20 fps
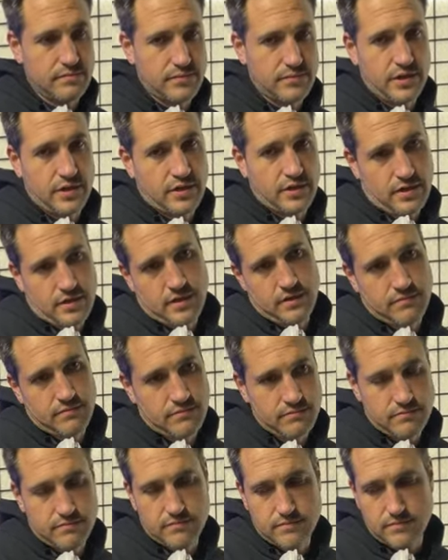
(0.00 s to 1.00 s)
you're good.
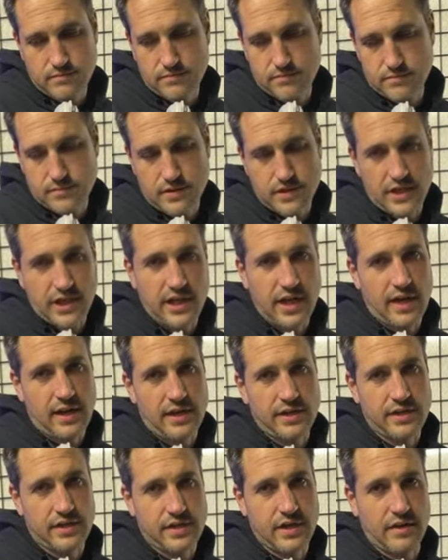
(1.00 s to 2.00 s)
You got
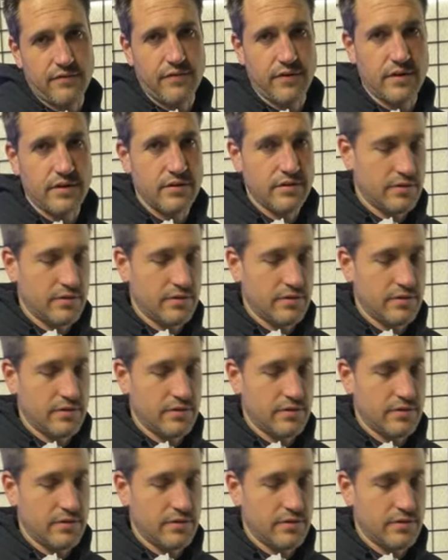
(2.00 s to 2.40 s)
it, you're covered.